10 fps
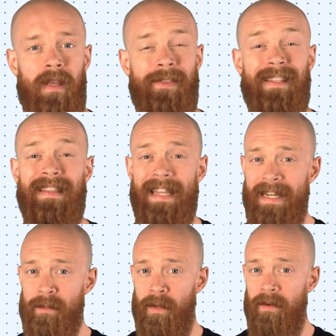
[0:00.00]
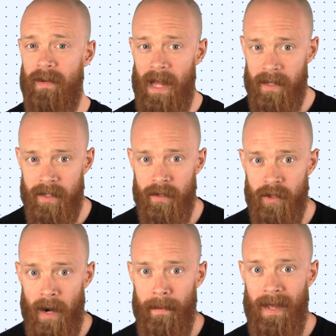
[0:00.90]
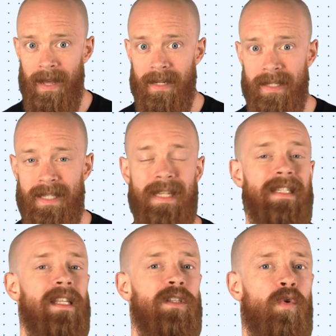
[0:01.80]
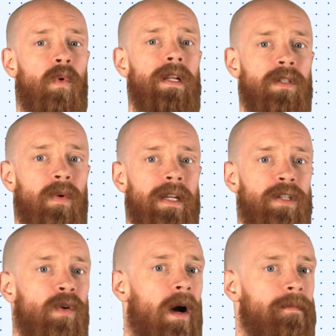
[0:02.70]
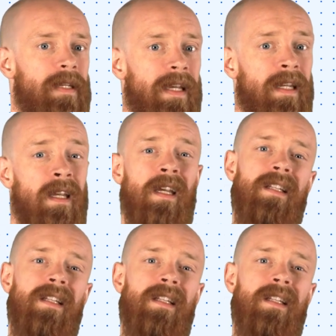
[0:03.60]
and the latest bit of knowledge they're dropping on us is the 2022 update